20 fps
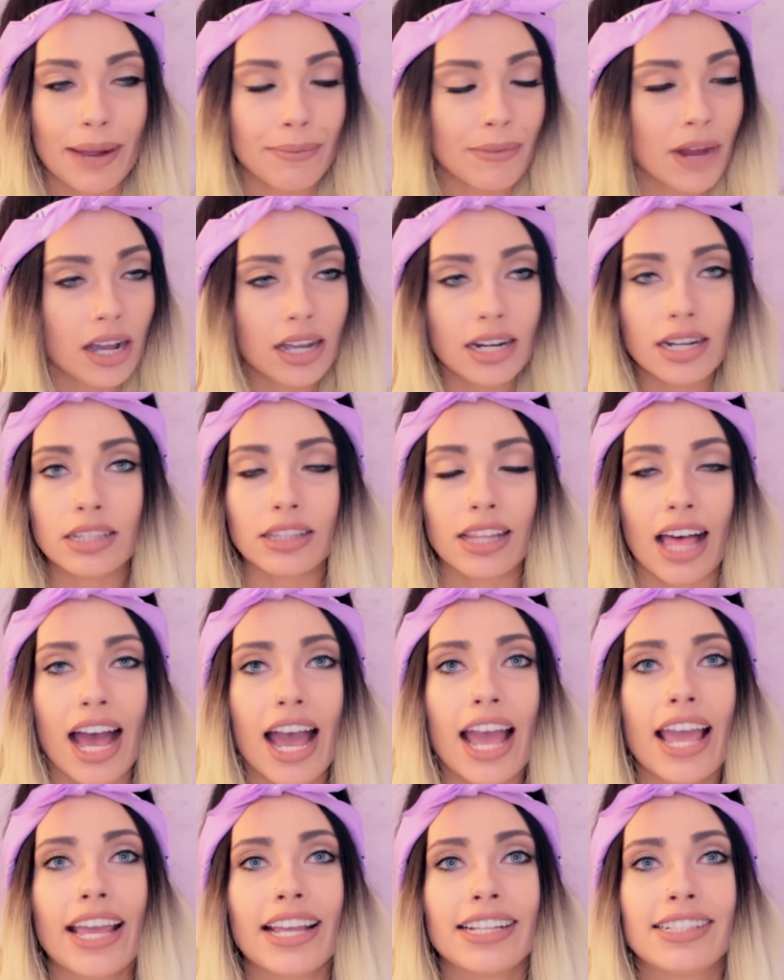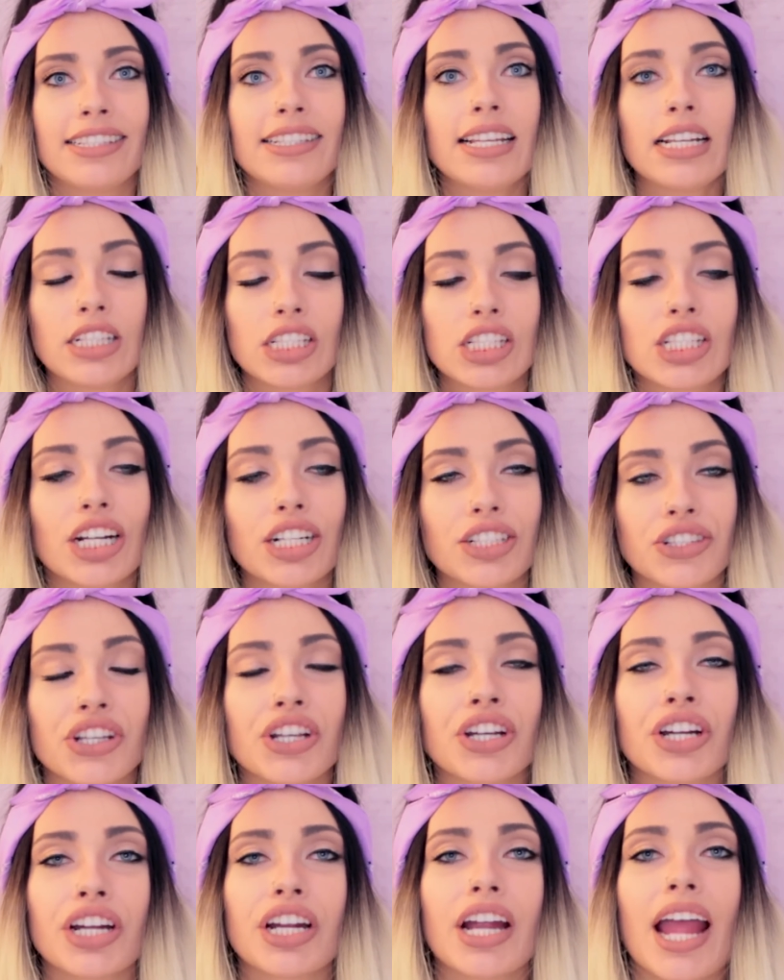I'm not gonna lie, it did start
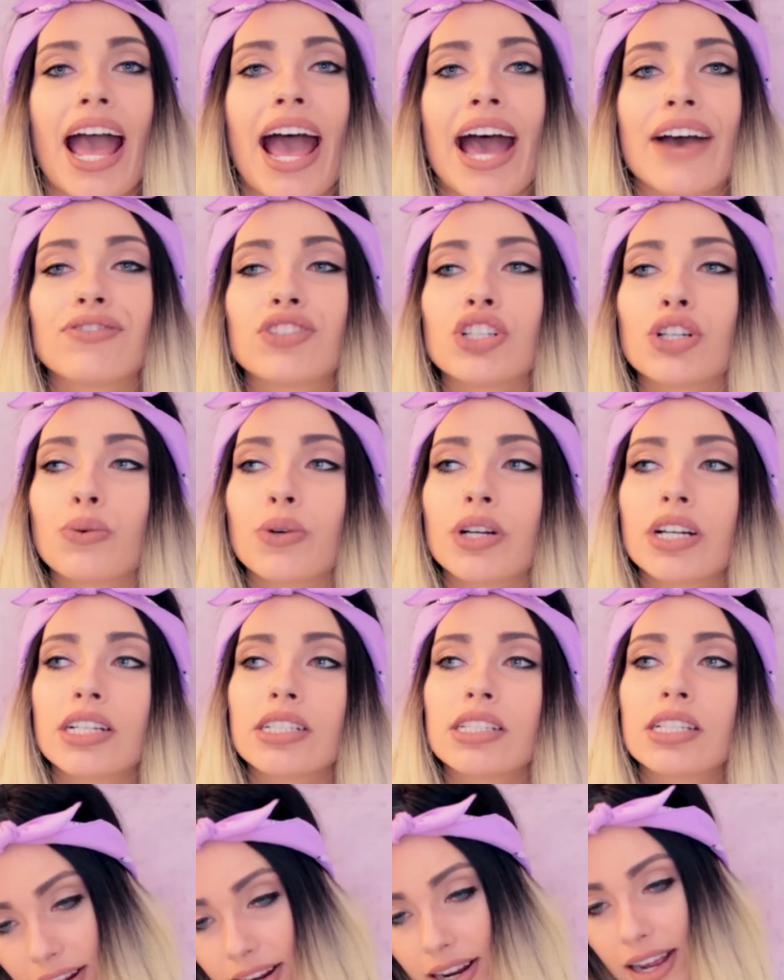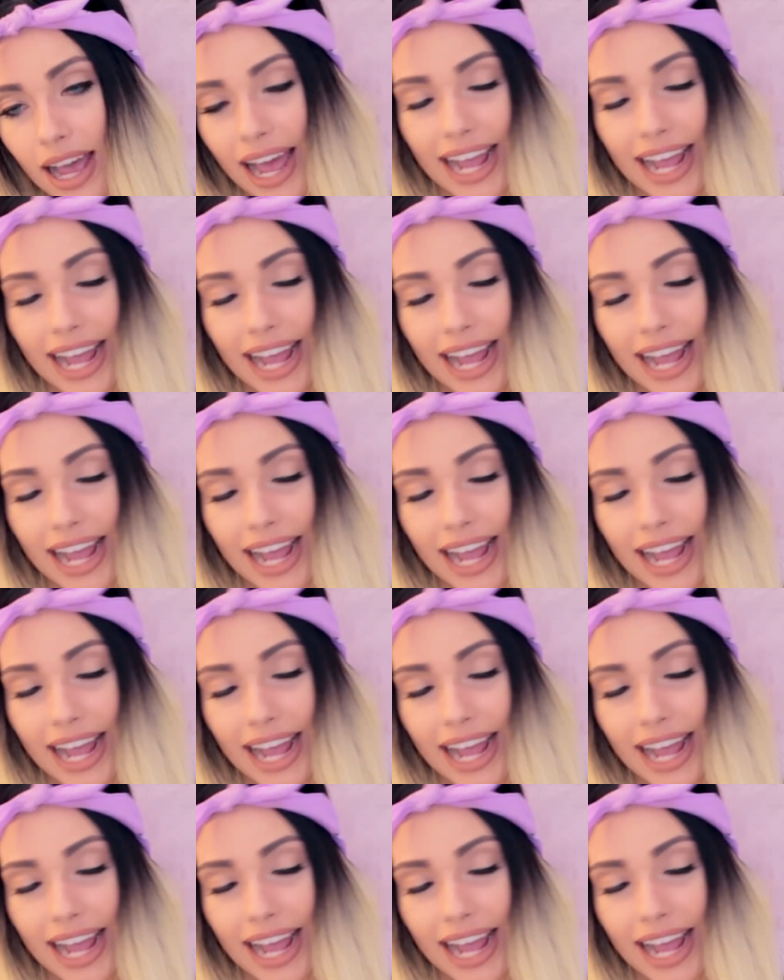to hurt afterwards.